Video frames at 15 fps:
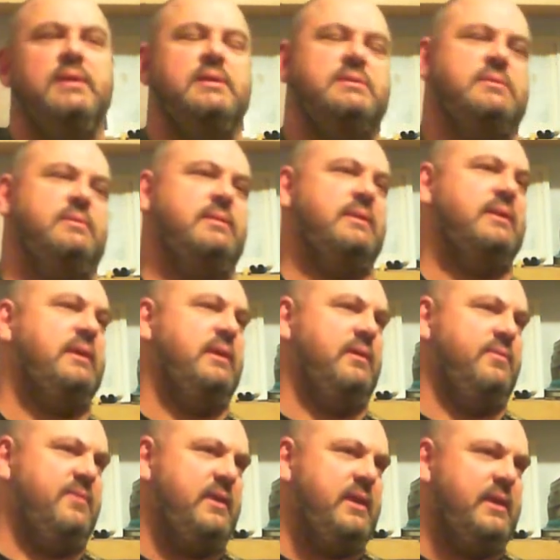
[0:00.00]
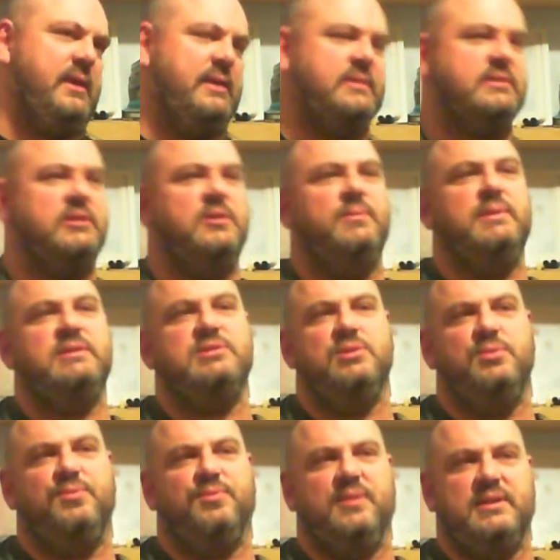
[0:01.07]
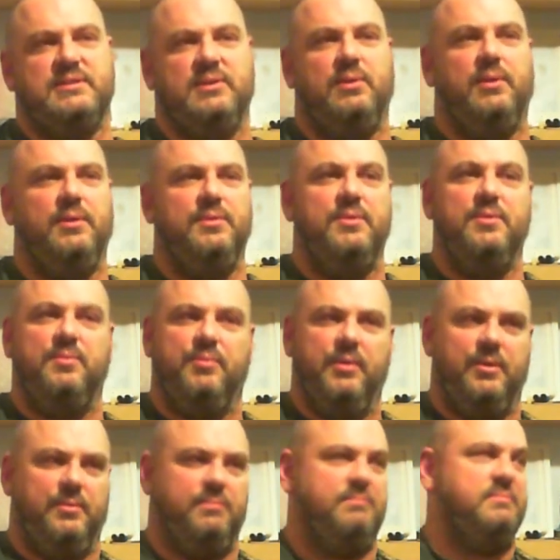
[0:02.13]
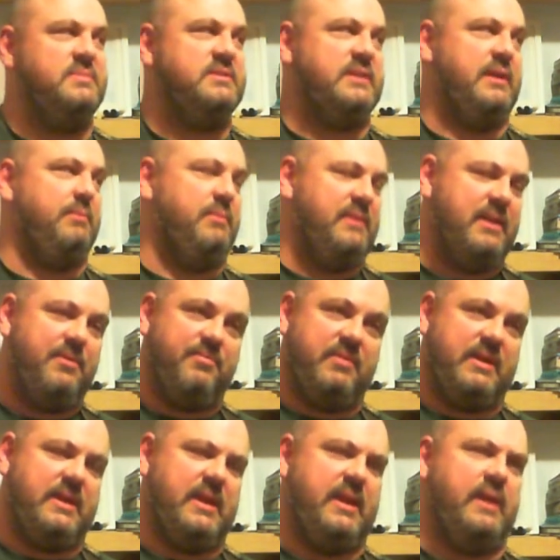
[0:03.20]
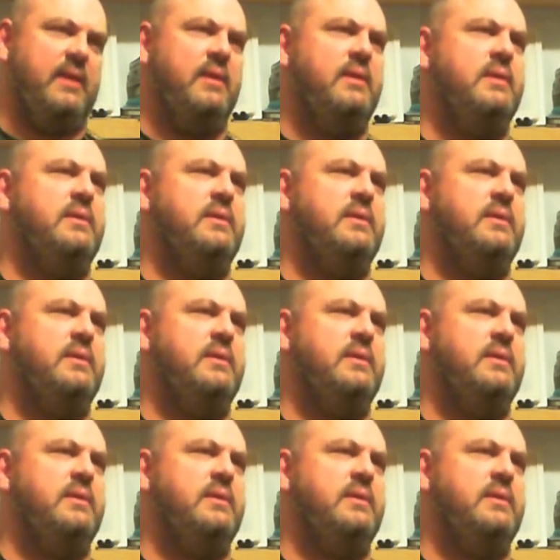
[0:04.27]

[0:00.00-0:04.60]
So in the key of E, it's going to be 2 frets higher than the root. Same with every key.